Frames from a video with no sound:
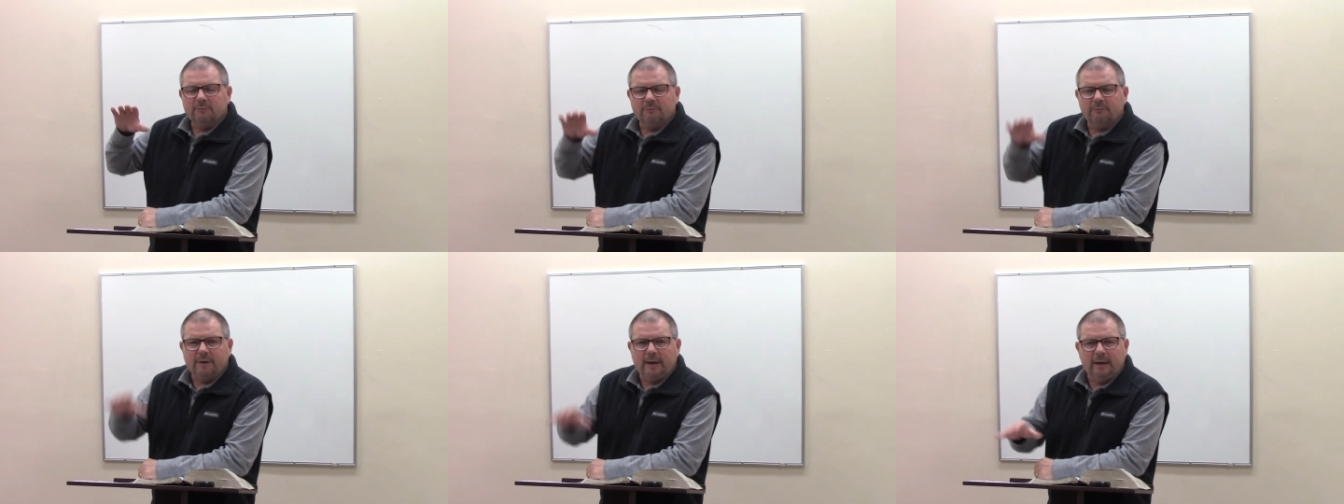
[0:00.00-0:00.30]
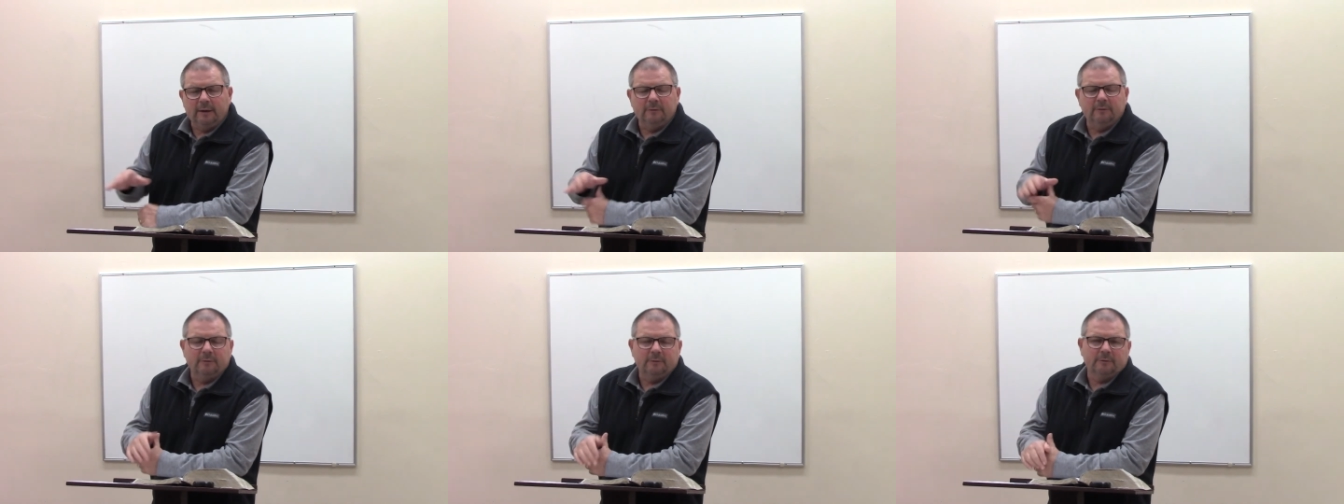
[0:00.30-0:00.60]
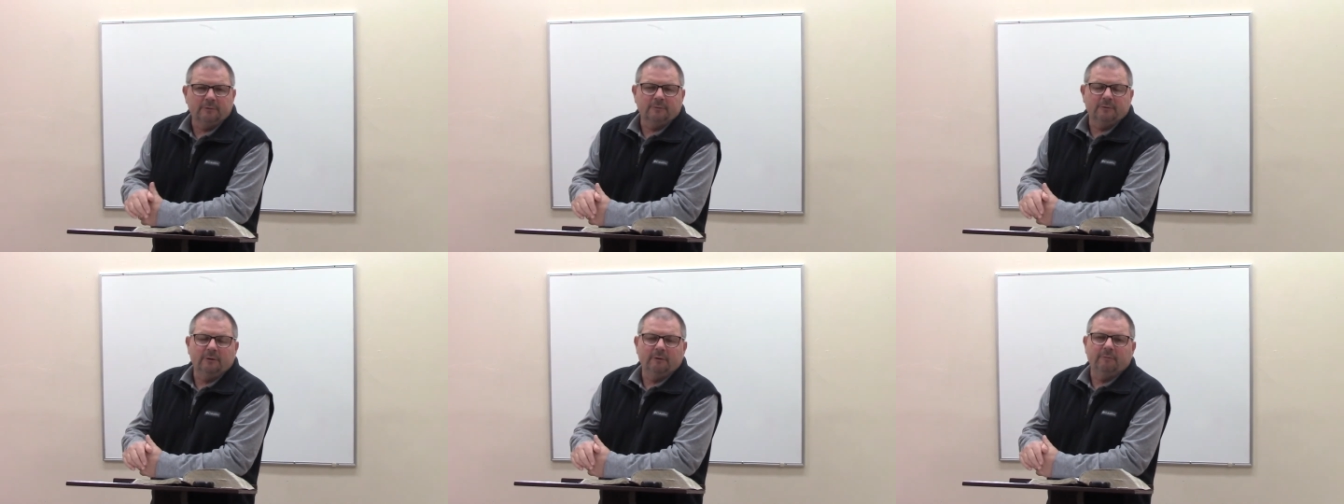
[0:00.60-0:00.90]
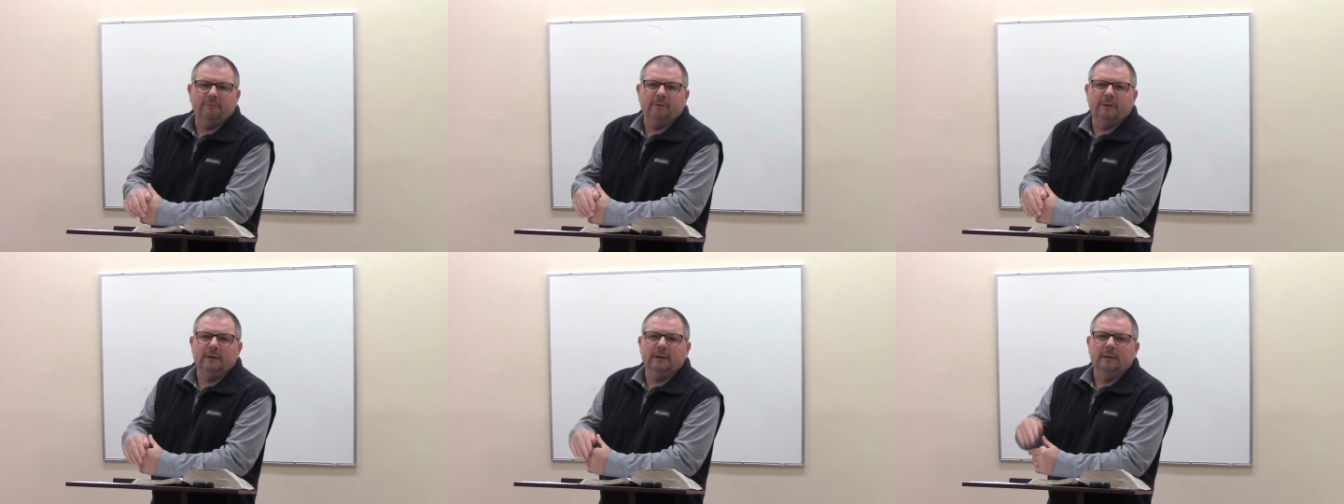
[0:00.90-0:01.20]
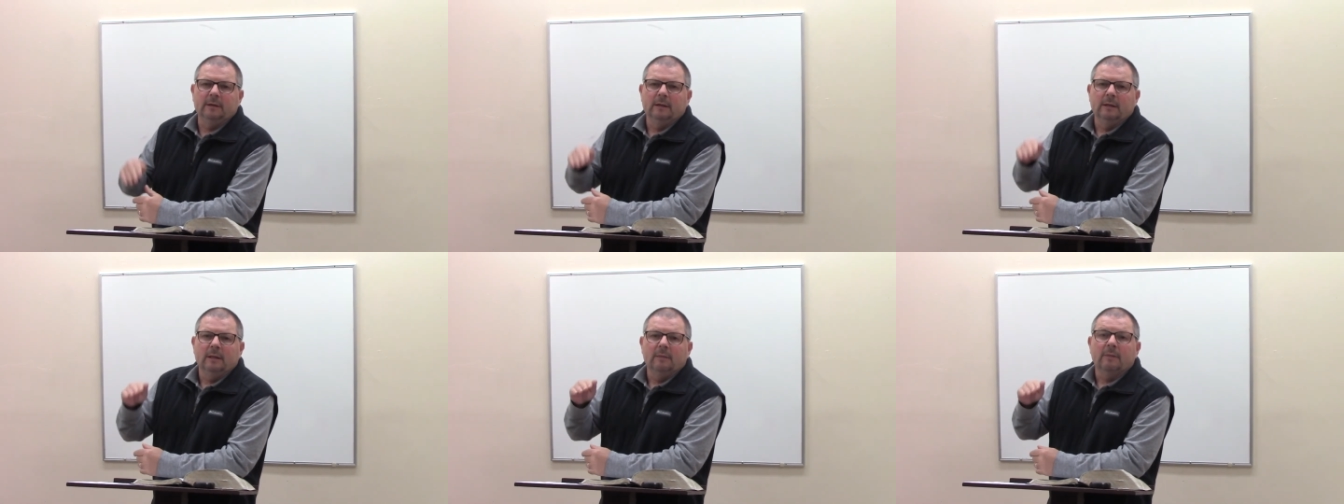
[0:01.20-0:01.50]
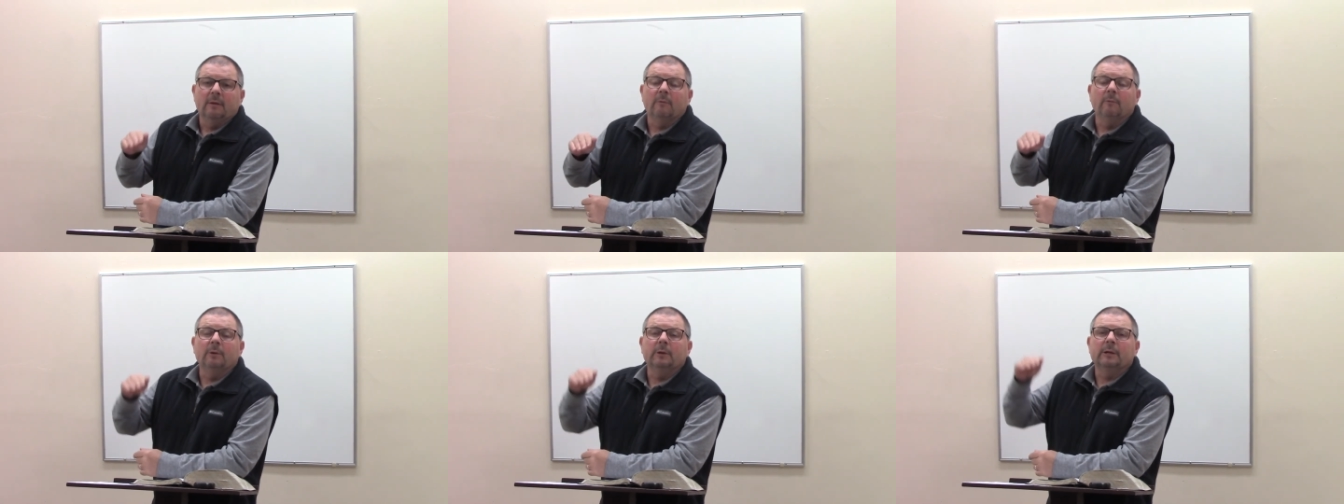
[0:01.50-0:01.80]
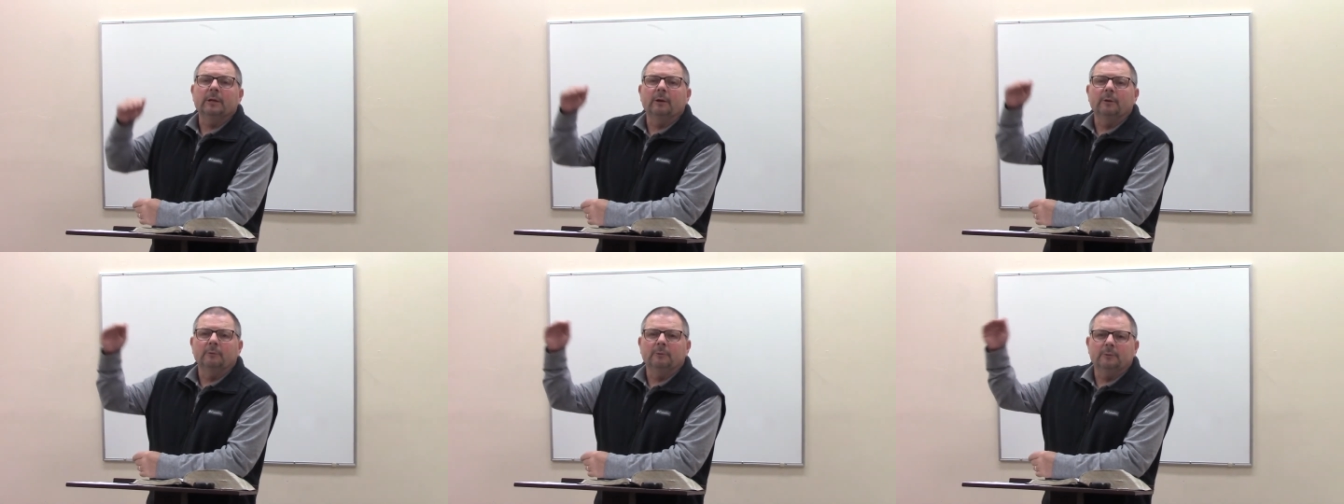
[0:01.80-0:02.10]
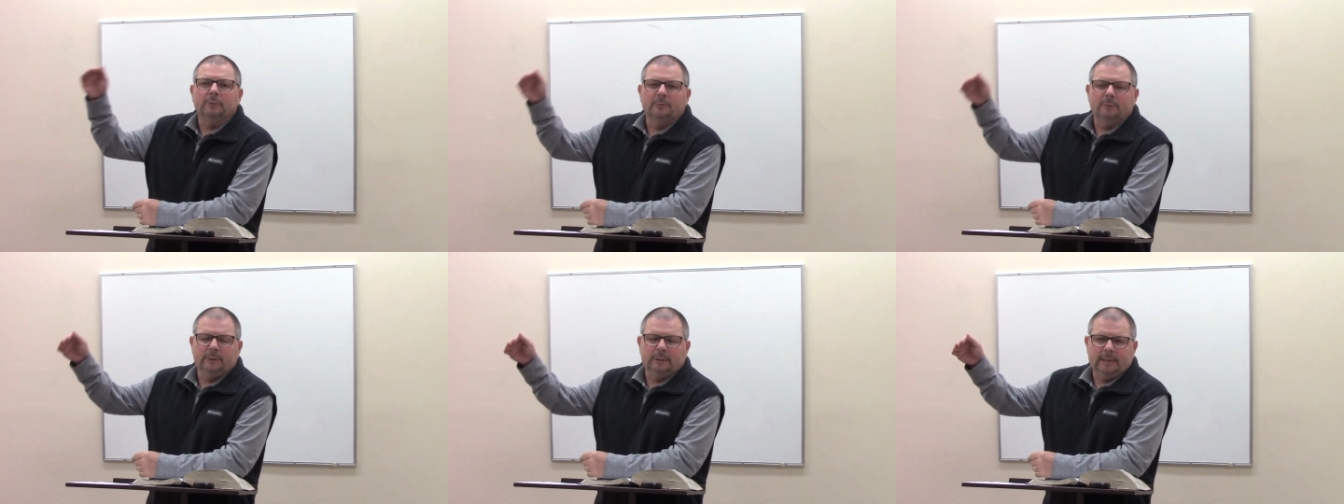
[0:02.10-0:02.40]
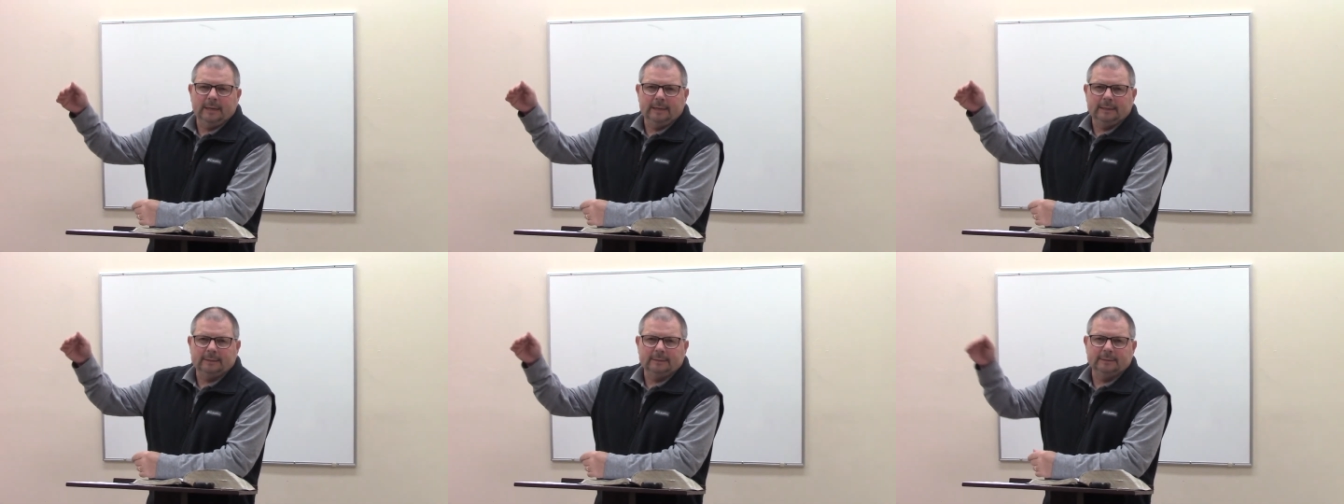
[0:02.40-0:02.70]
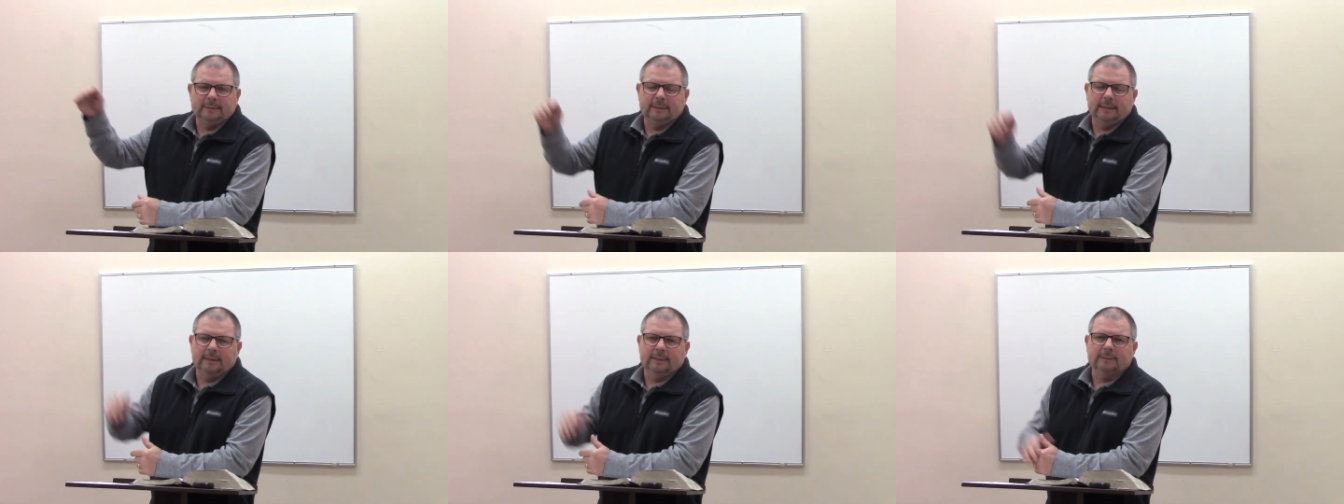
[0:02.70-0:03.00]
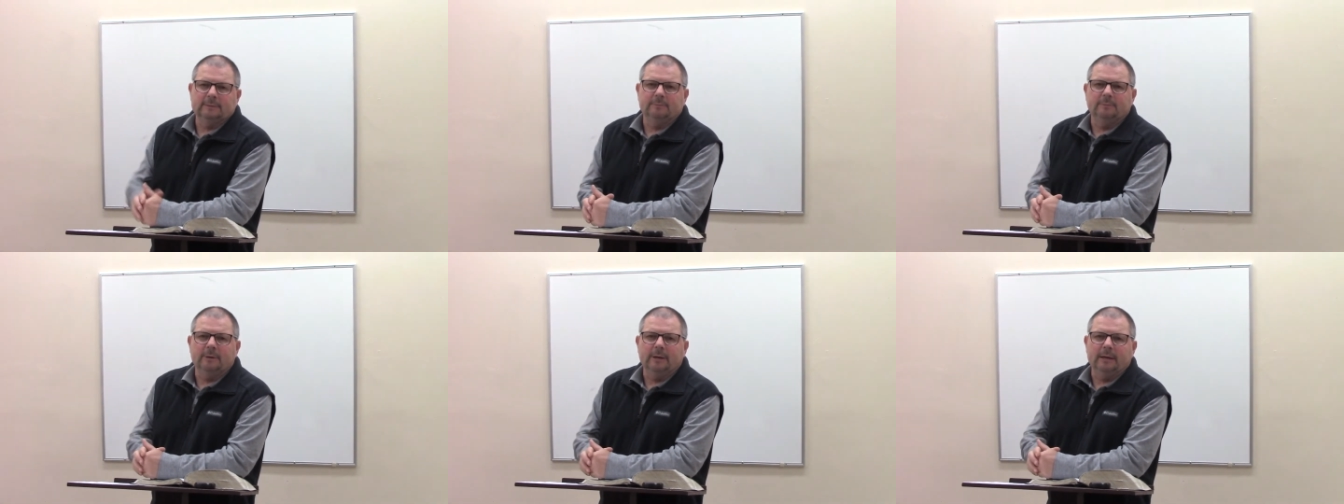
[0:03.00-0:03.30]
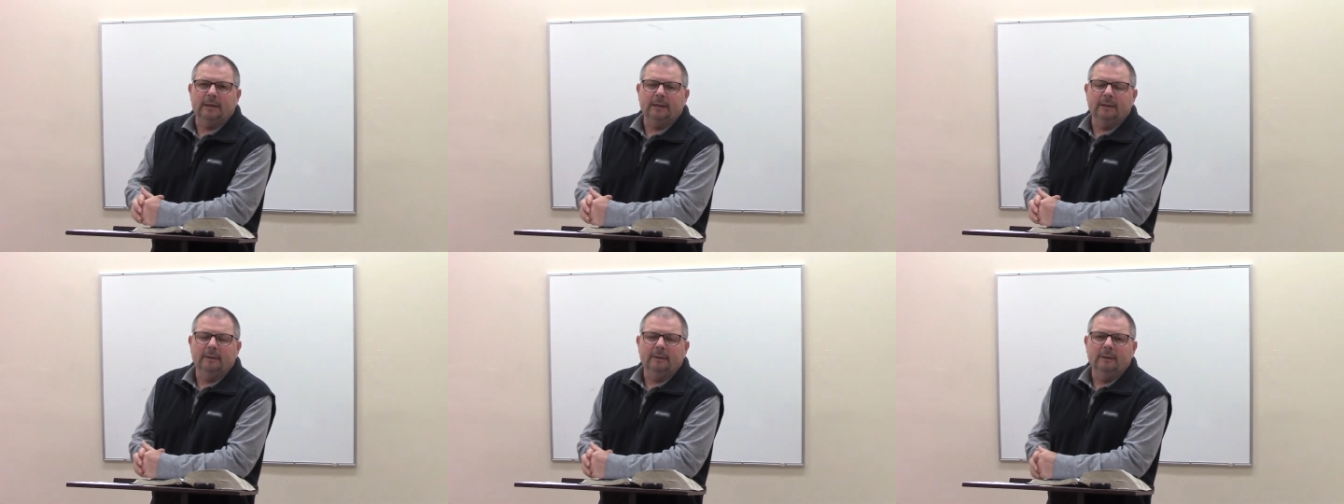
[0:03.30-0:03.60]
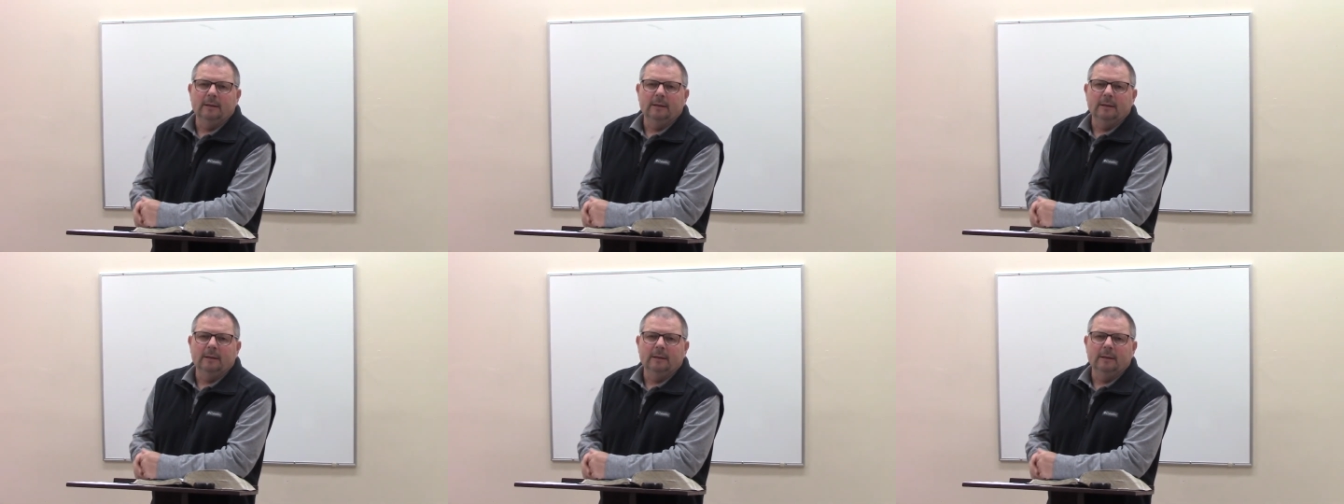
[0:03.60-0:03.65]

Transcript: found herself in, they want to go to a next tax bracket.